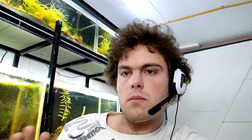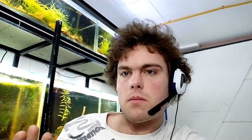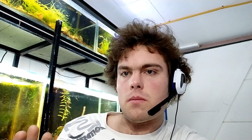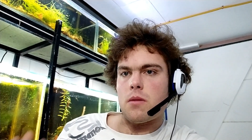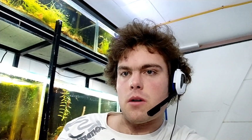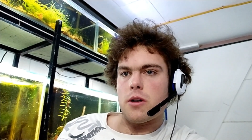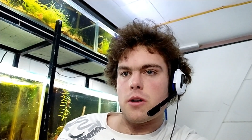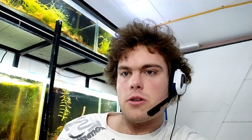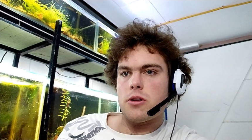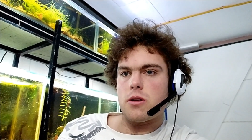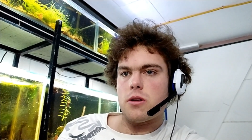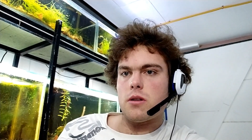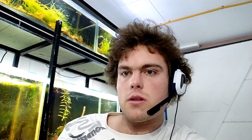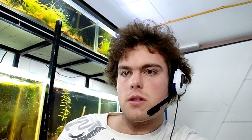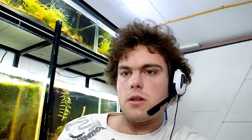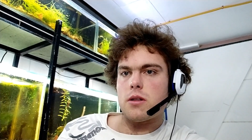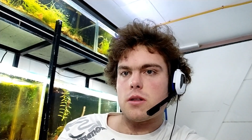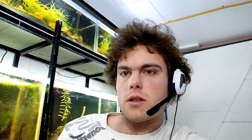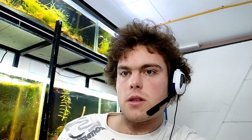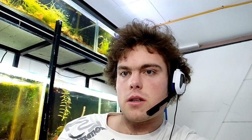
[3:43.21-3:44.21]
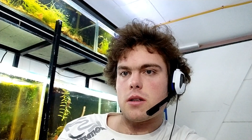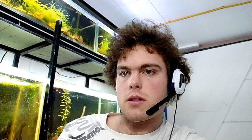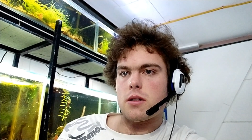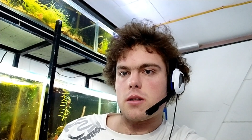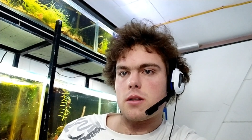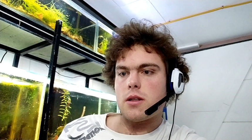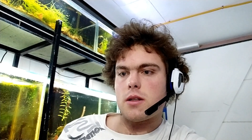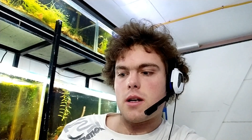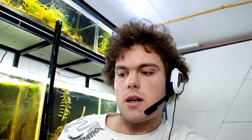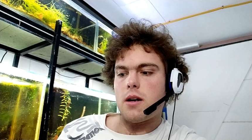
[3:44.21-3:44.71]
my journey is going to
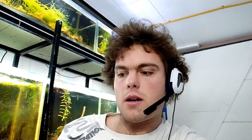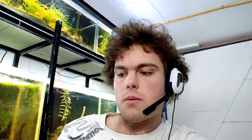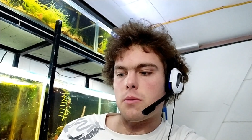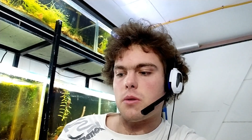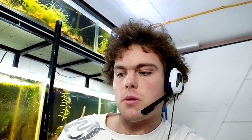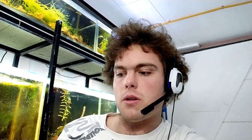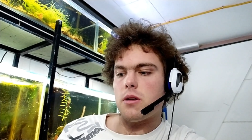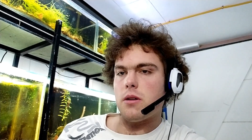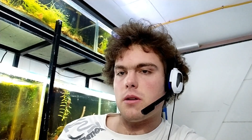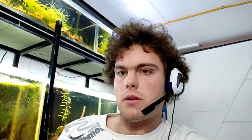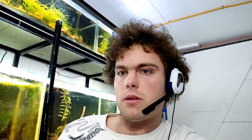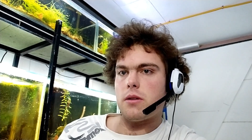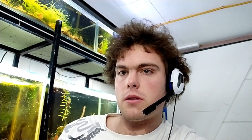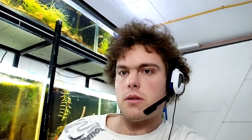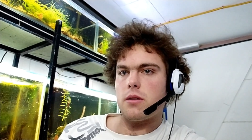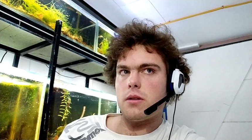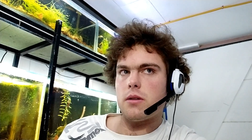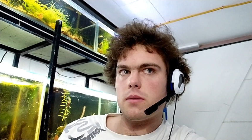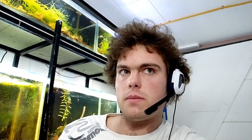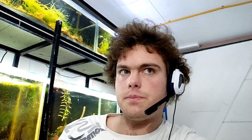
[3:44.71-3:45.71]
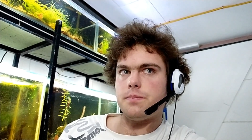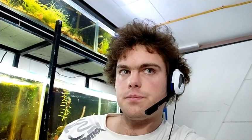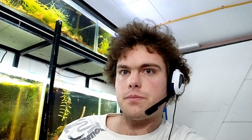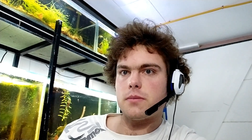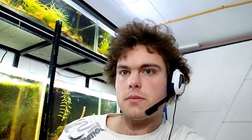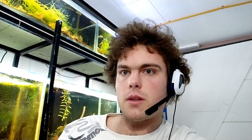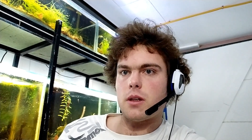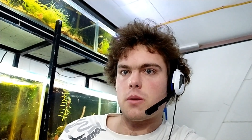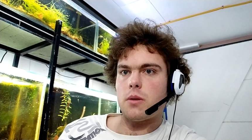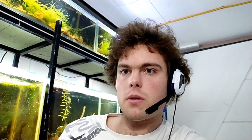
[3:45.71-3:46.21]
start with
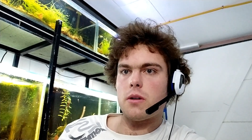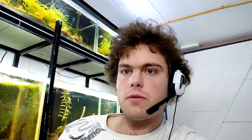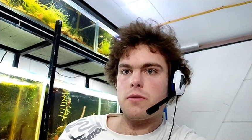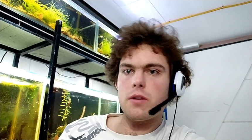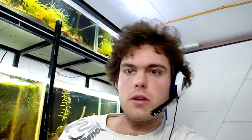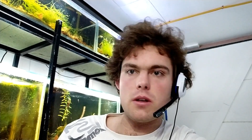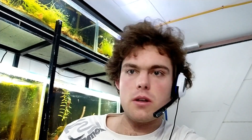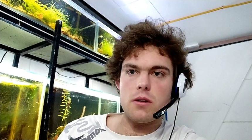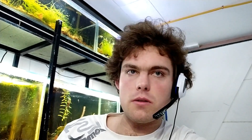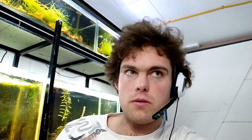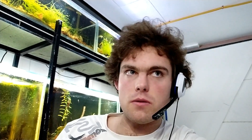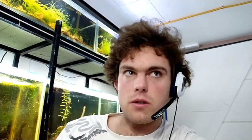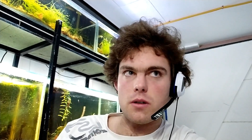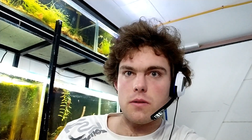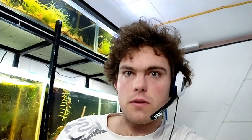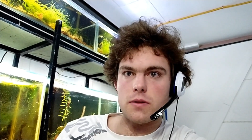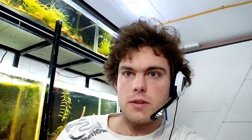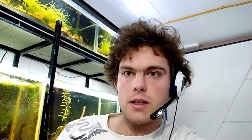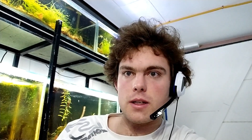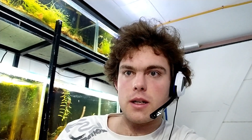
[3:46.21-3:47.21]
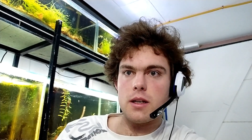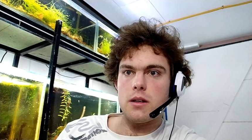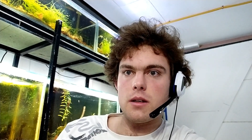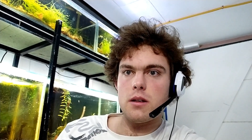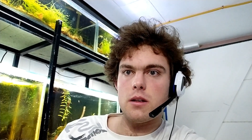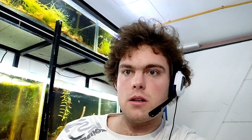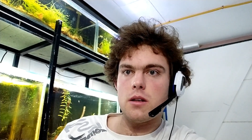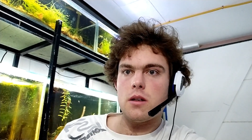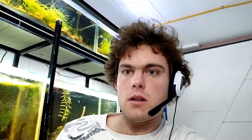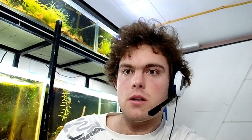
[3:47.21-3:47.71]
a quick video of what I've
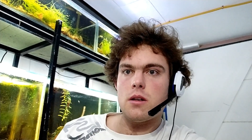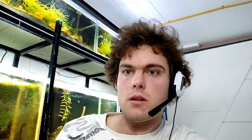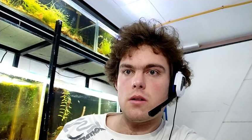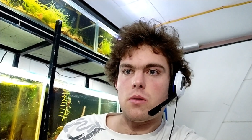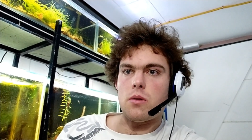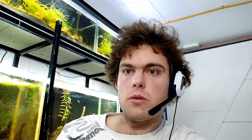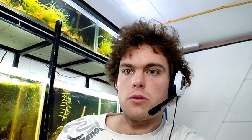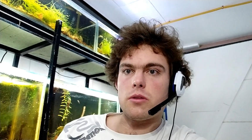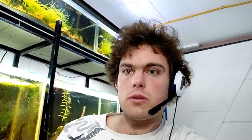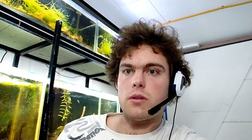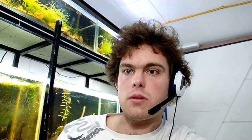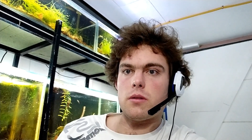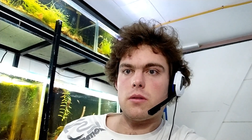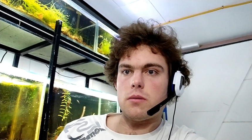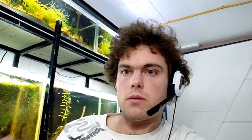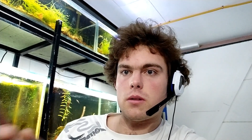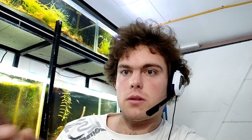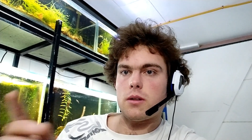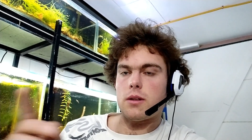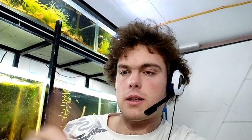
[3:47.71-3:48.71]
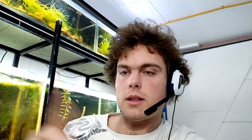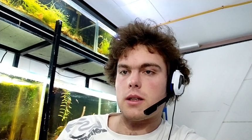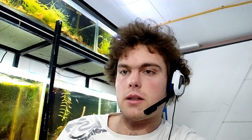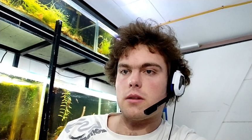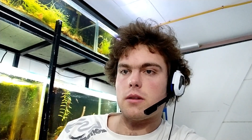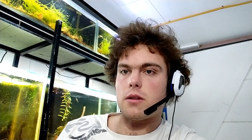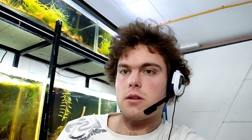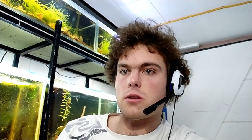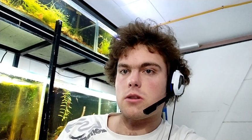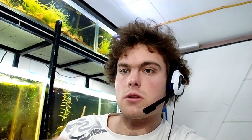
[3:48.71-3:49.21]
done, also the link
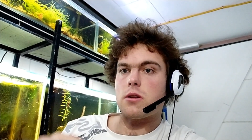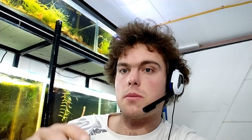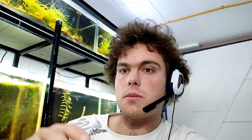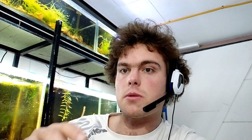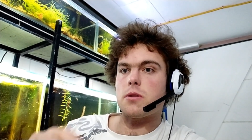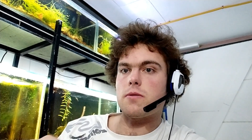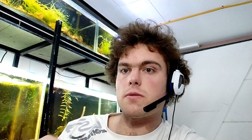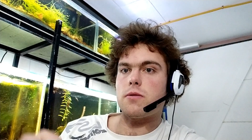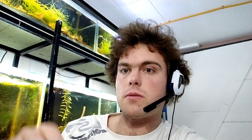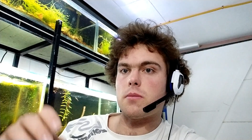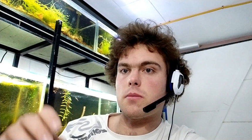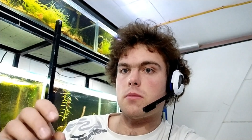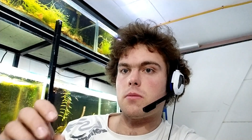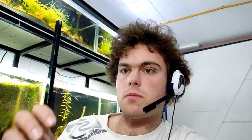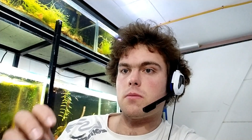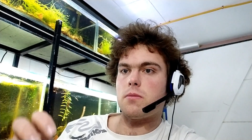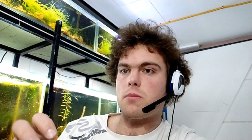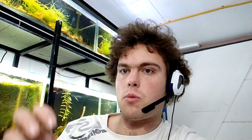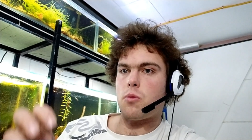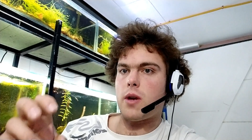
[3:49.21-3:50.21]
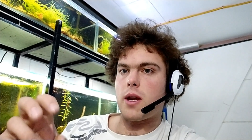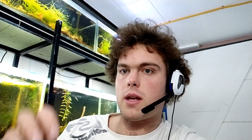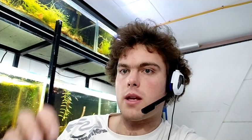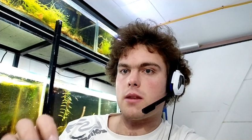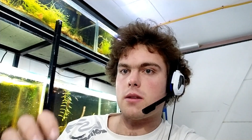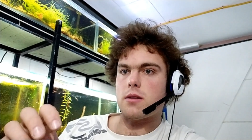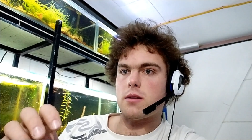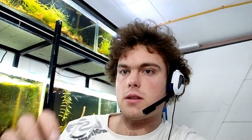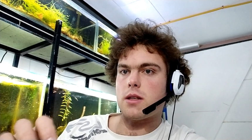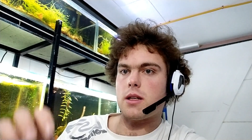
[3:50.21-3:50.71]
in the description from where
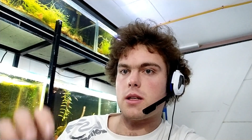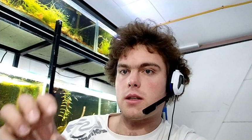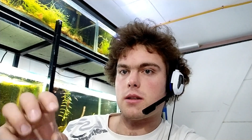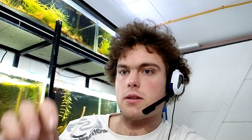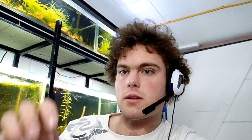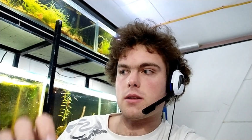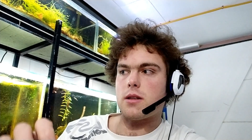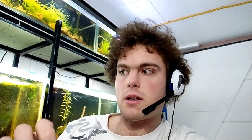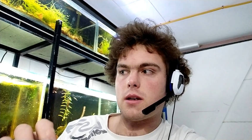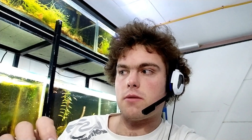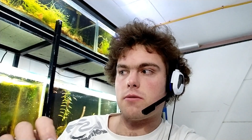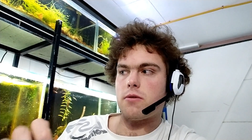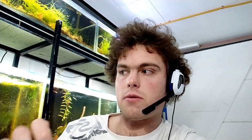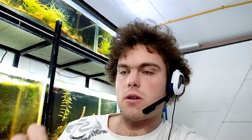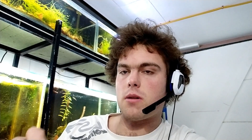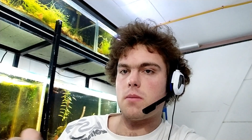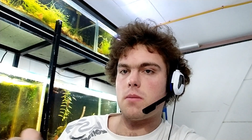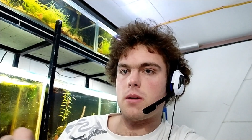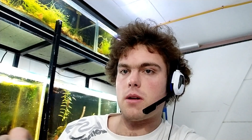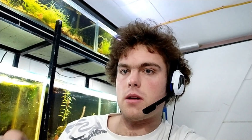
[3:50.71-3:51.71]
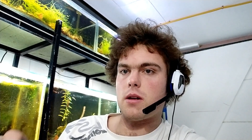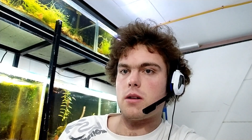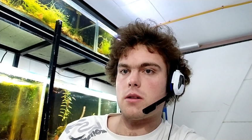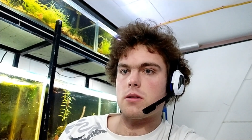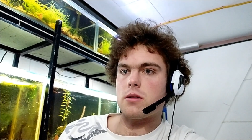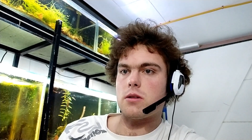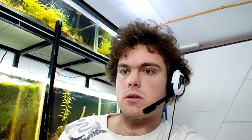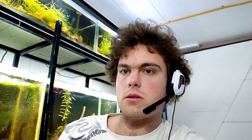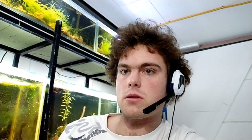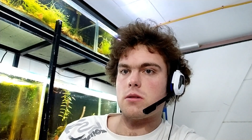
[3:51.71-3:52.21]
this tank has started from.
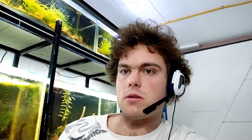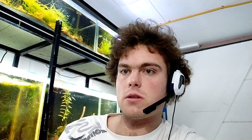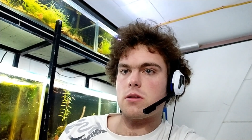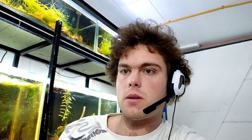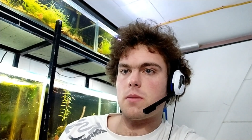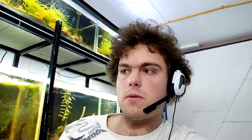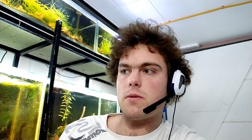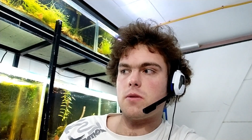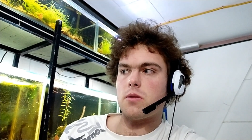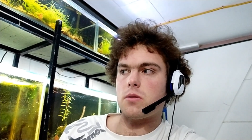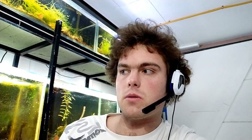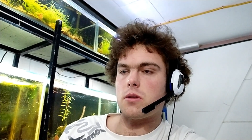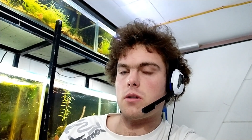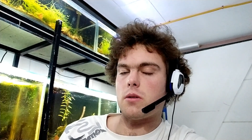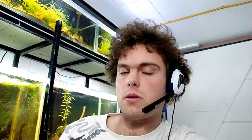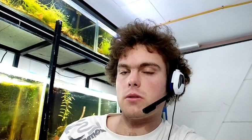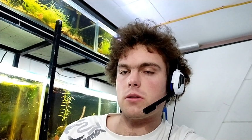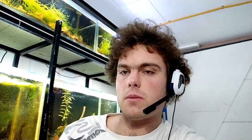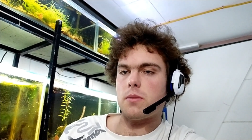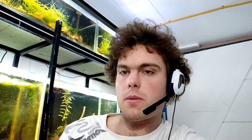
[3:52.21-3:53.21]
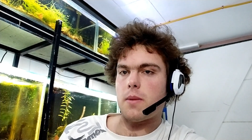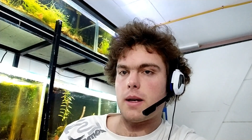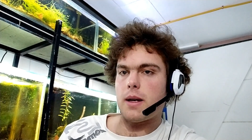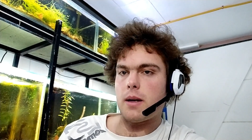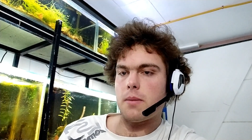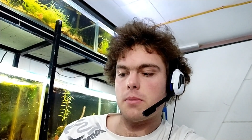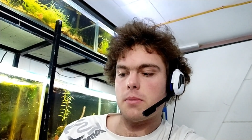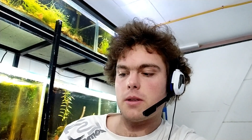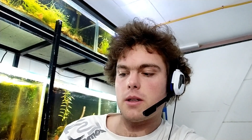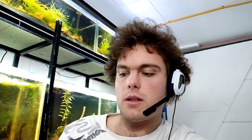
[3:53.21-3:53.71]
As some of you will know in some of
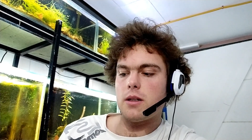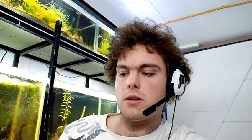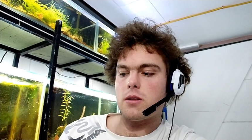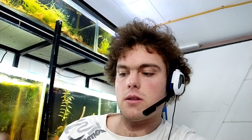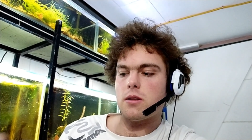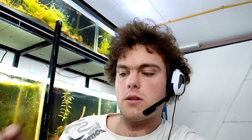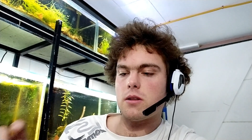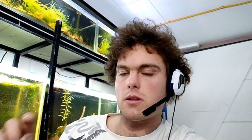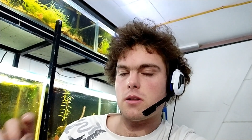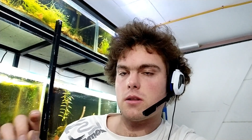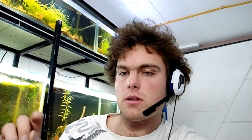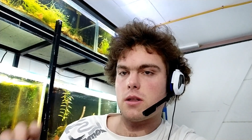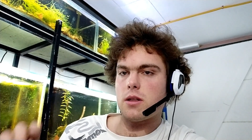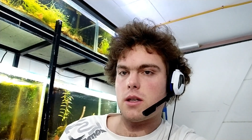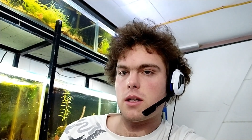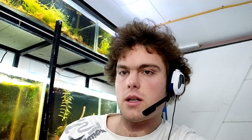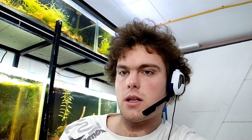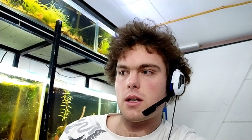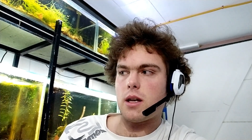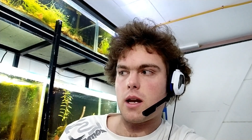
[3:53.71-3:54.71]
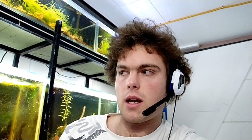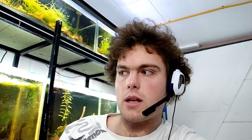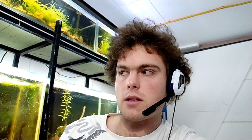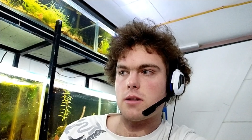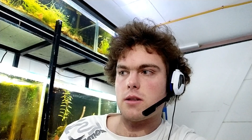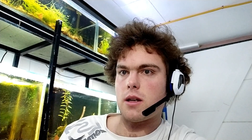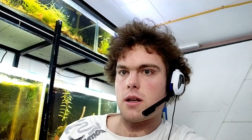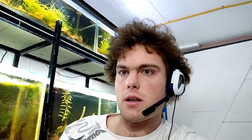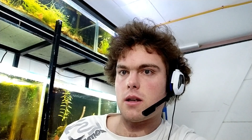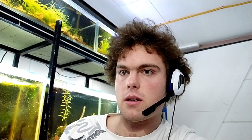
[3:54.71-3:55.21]
my updates, this tank
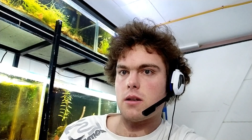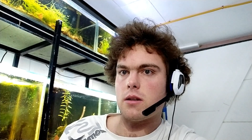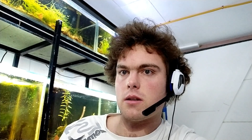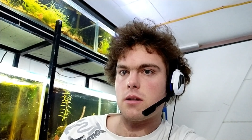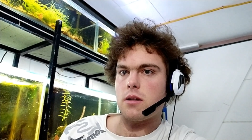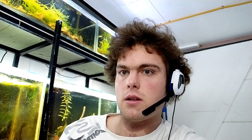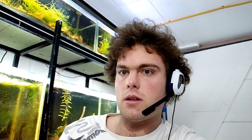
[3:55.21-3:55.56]
has had